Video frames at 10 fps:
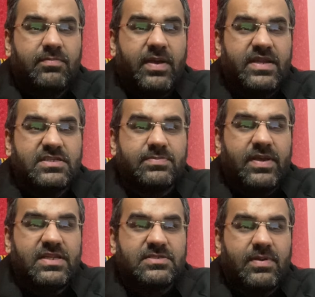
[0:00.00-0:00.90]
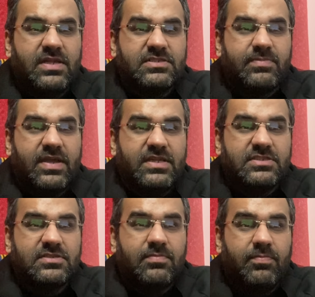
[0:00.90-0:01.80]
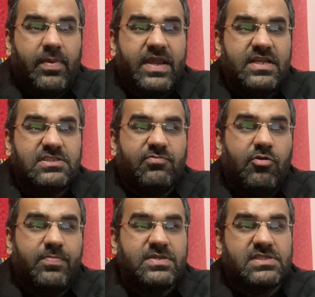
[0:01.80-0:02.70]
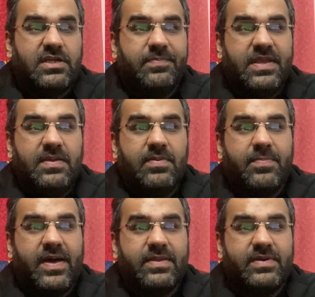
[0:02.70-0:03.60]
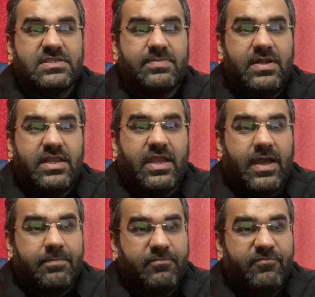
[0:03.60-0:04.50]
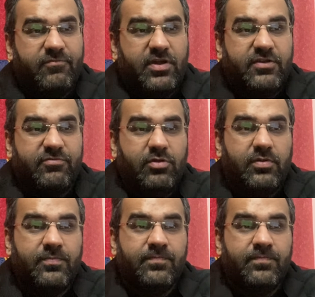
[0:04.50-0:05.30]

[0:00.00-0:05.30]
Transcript: minus minus minus minus minus 4% BNP Paribas Multicap. Wonderful.